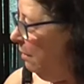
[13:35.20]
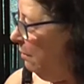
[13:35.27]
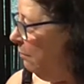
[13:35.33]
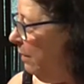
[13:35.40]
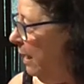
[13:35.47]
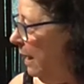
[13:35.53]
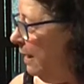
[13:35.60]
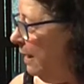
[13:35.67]

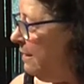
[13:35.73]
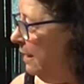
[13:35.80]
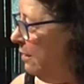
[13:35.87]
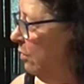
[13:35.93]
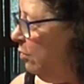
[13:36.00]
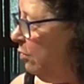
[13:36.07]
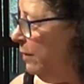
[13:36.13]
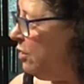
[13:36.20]
Well, I said
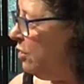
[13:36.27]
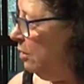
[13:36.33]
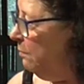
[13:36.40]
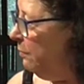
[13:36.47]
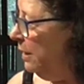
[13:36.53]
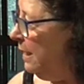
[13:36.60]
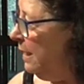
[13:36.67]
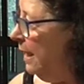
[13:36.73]
no question,
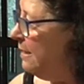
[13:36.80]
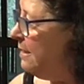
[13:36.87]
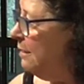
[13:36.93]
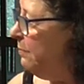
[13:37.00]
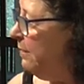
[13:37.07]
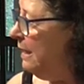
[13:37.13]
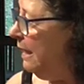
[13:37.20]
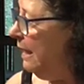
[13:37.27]
but has it
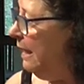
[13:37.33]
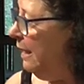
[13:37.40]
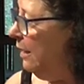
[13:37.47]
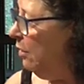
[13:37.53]
been clear,